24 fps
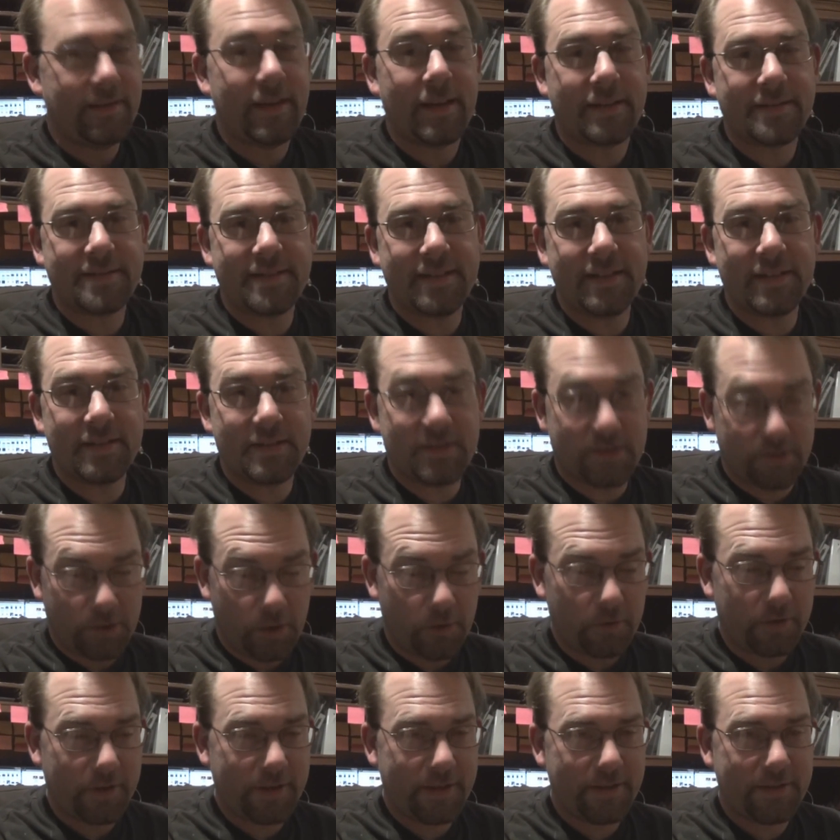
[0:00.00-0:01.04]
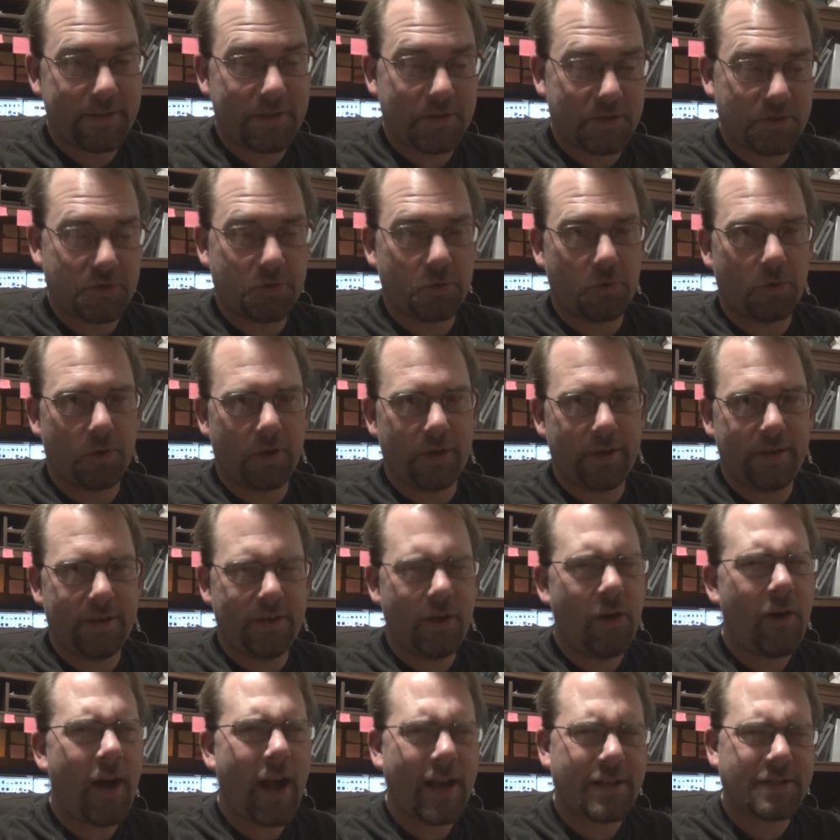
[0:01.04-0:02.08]
Yes, he has slowly destroyed,
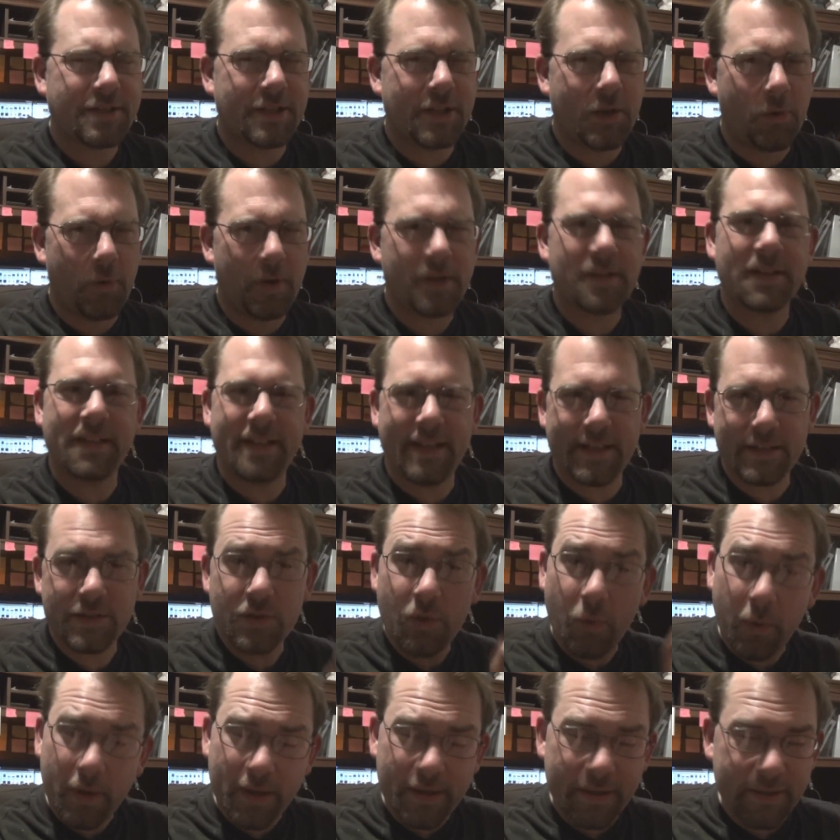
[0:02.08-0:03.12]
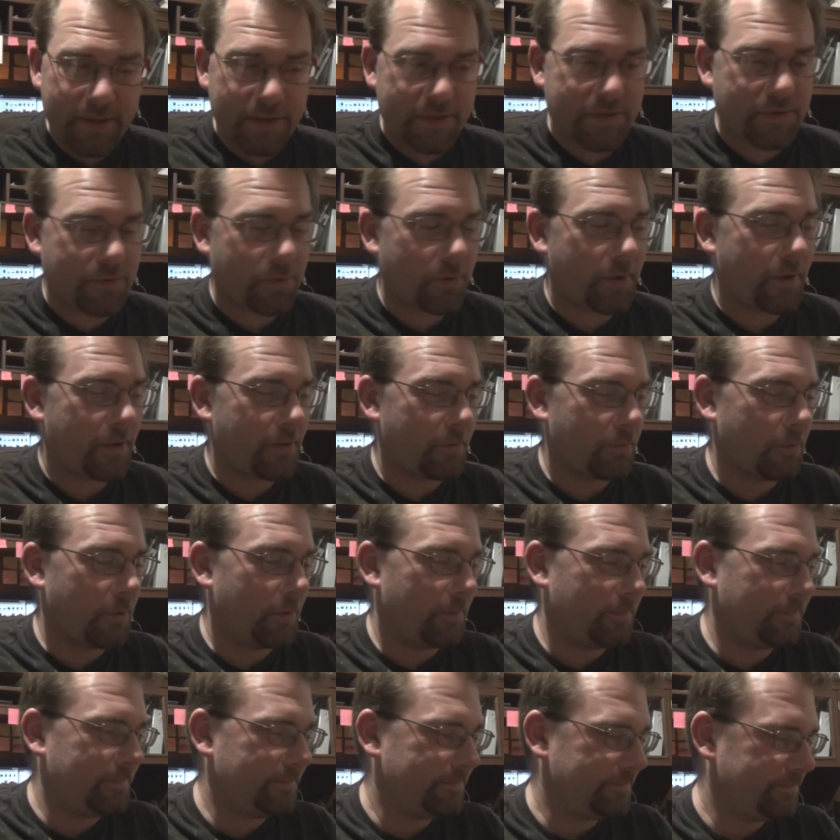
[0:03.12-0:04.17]
no actually quickly, he has quickly destroyed the
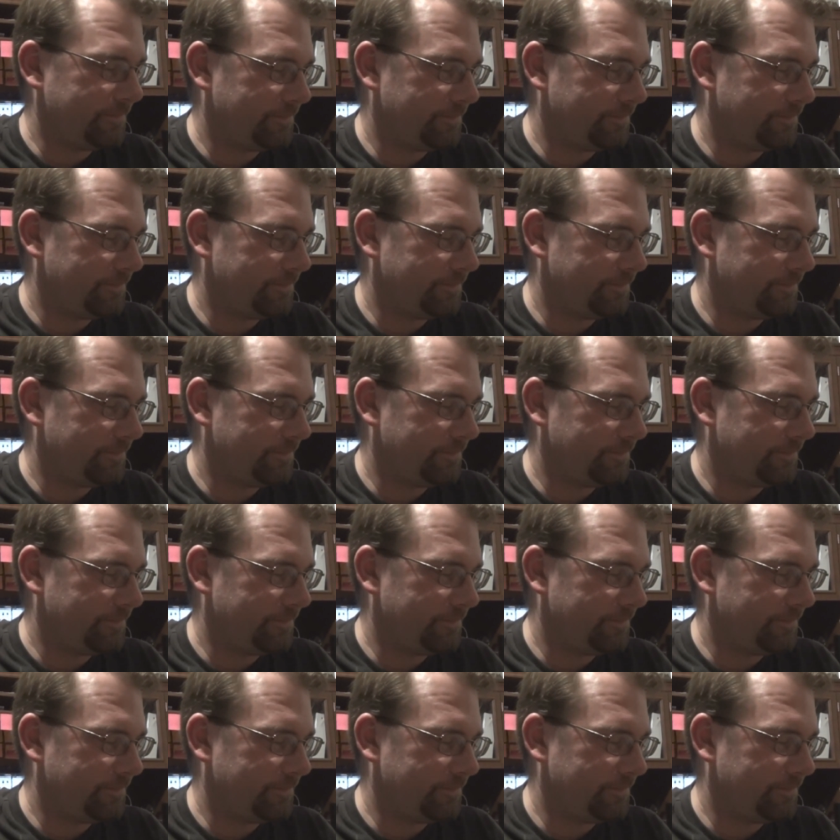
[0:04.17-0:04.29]
room.